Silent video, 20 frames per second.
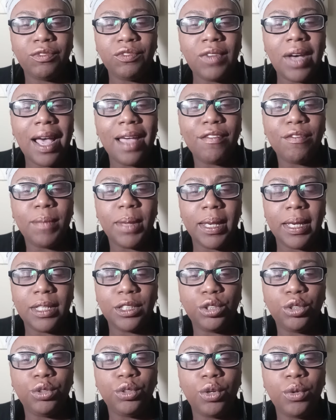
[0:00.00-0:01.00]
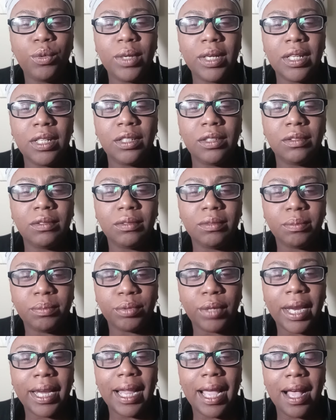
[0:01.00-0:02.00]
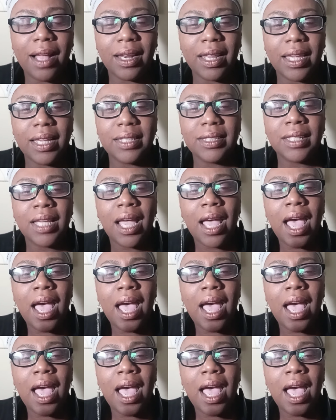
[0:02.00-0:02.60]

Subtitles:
5 minutes. You know where the bread aisle is,